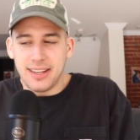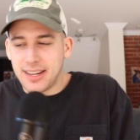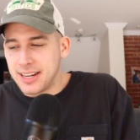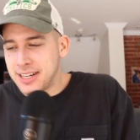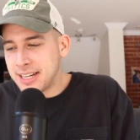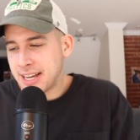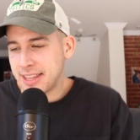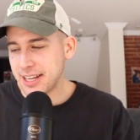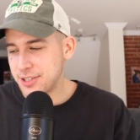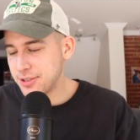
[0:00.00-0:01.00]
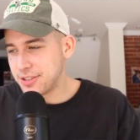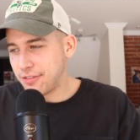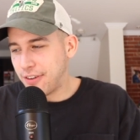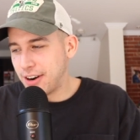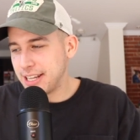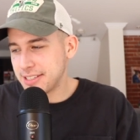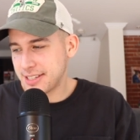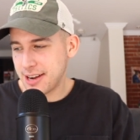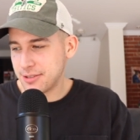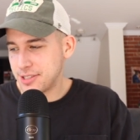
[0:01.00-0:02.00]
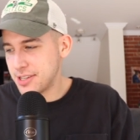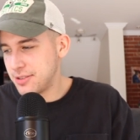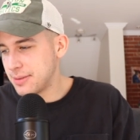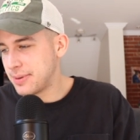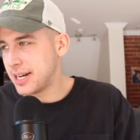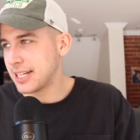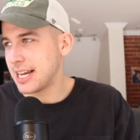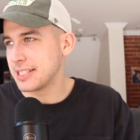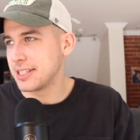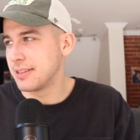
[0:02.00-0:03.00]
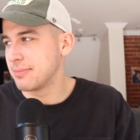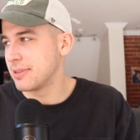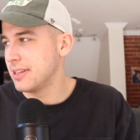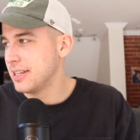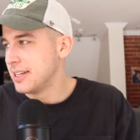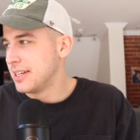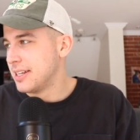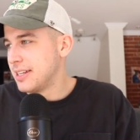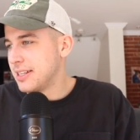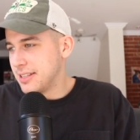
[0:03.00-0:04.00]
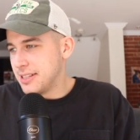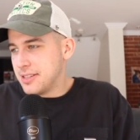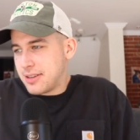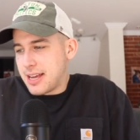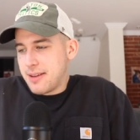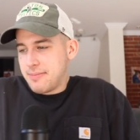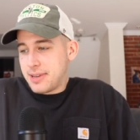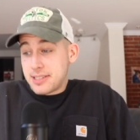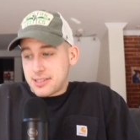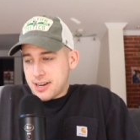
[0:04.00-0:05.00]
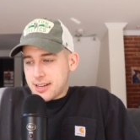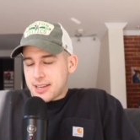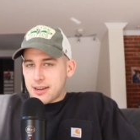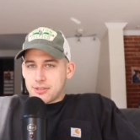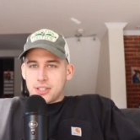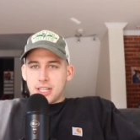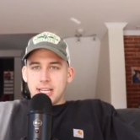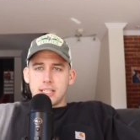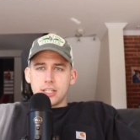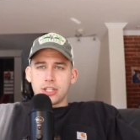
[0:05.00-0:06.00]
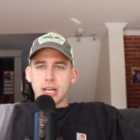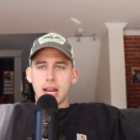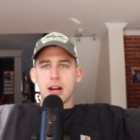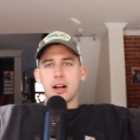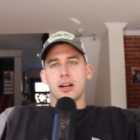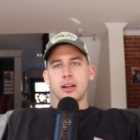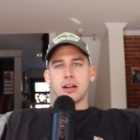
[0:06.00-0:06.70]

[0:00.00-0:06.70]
I, I think I chose the fartiest couch to do the podcast on, but it's okay because it's not a couch, it's a chair.